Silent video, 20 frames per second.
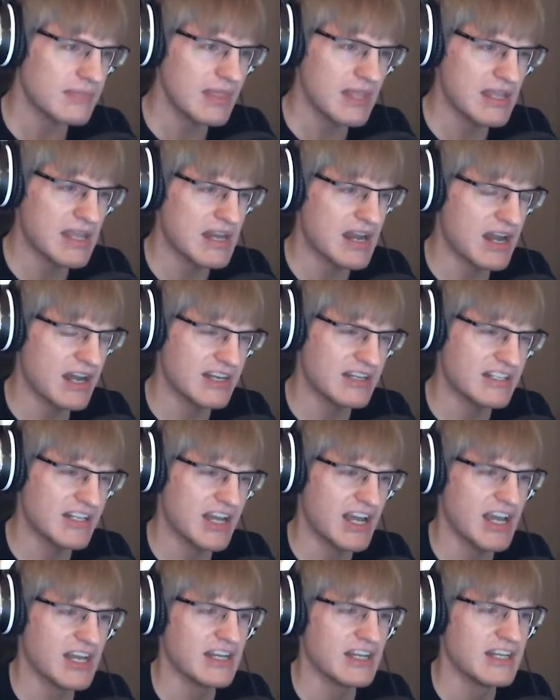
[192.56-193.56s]
and
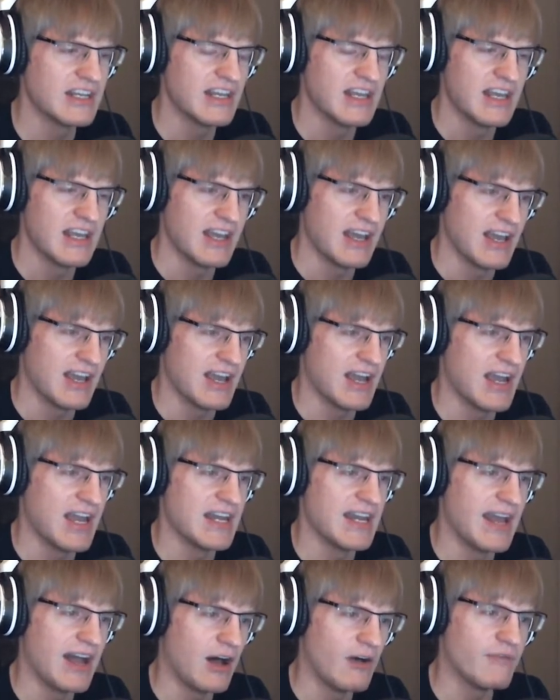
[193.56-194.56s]
Undyne,
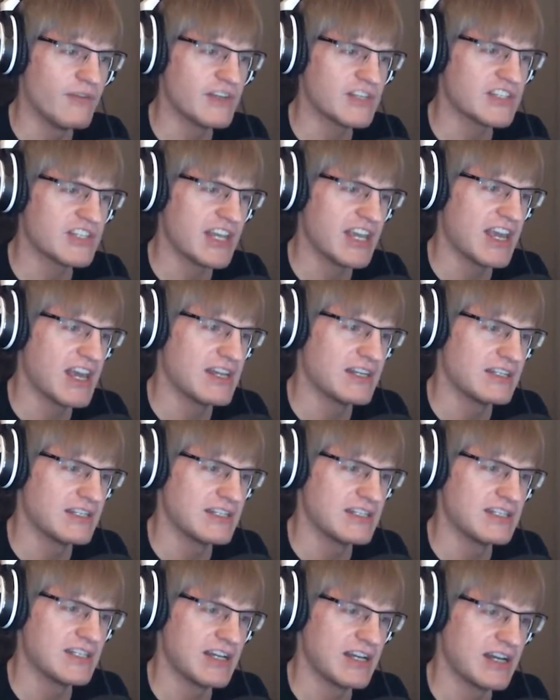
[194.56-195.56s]
and Alphys,
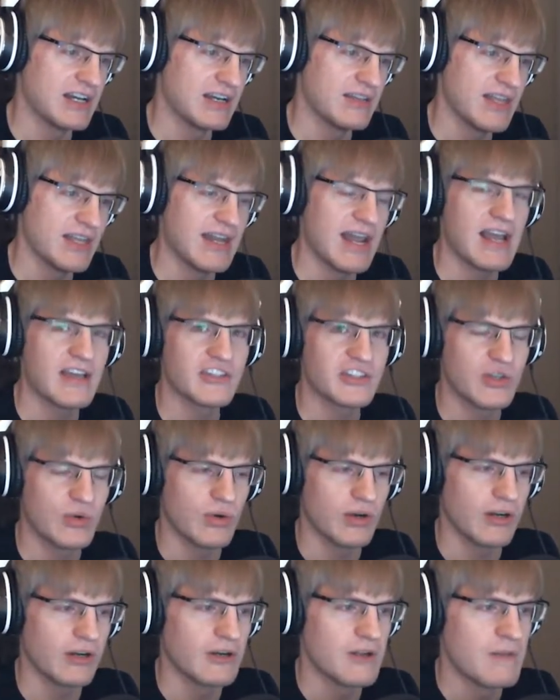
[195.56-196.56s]
and then
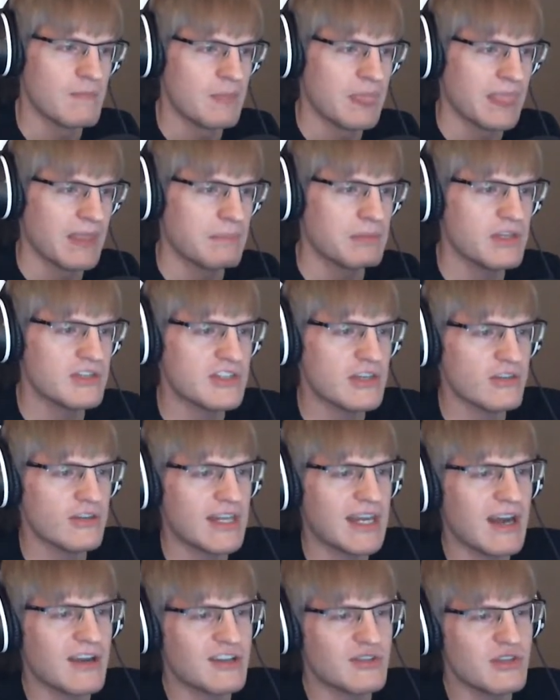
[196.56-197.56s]
Asgore. But there's other
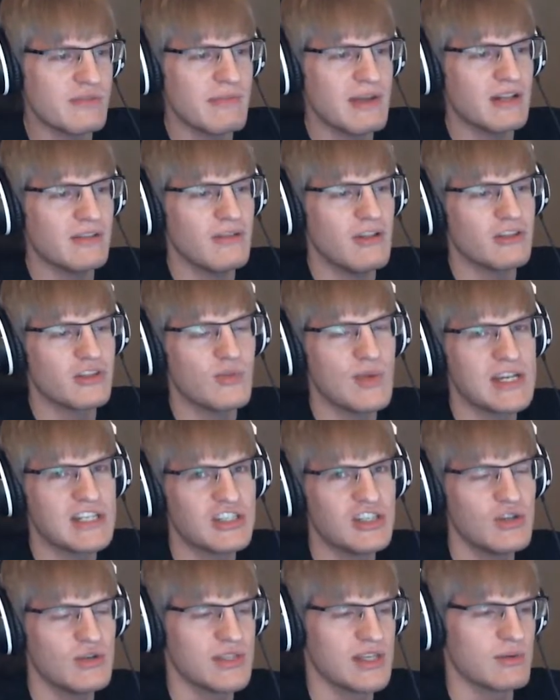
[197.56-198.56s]
characters we met along the way
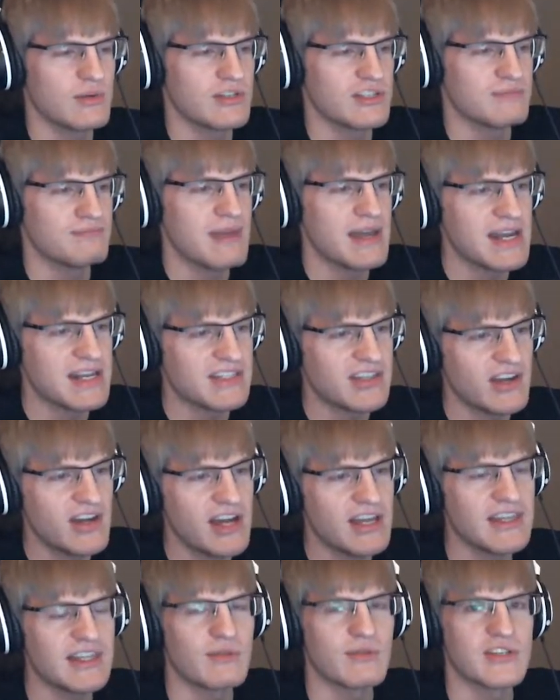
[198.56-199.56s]
too. There was
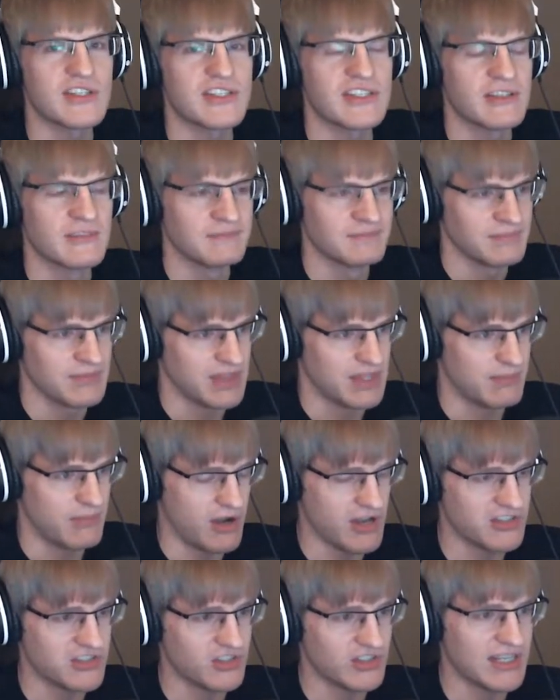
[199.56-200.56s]
Mettaton, there was the
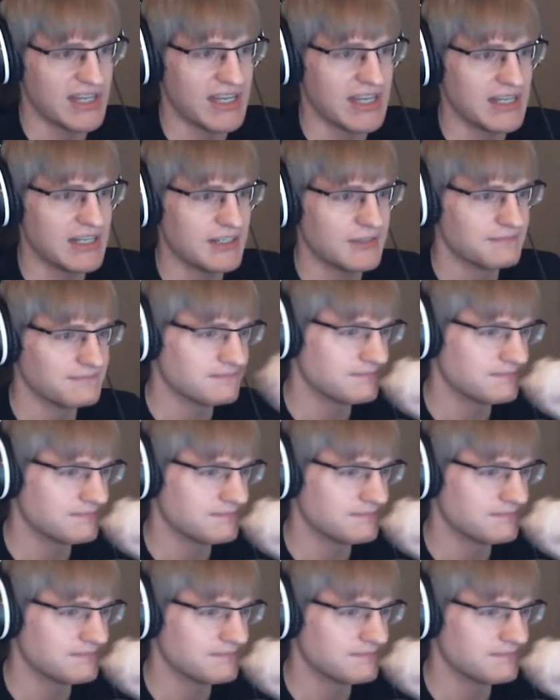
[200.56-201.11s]
monster kid,